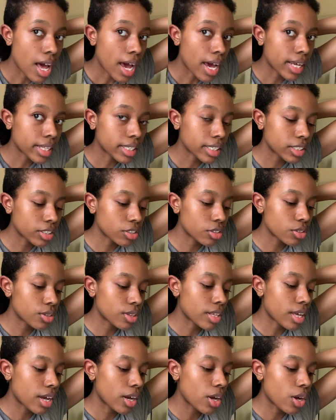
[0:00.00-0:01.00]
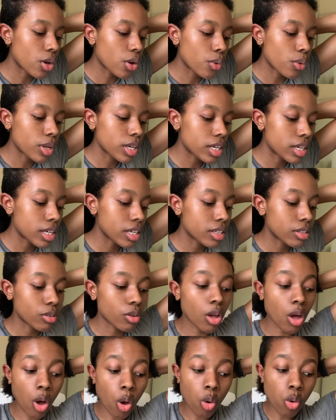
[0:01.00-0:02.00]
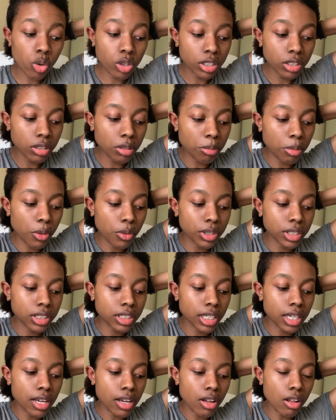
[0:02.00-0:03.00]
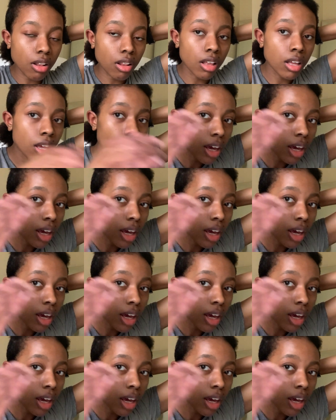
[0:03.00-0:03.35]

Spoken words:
I like to then go in, hold in the ponytail,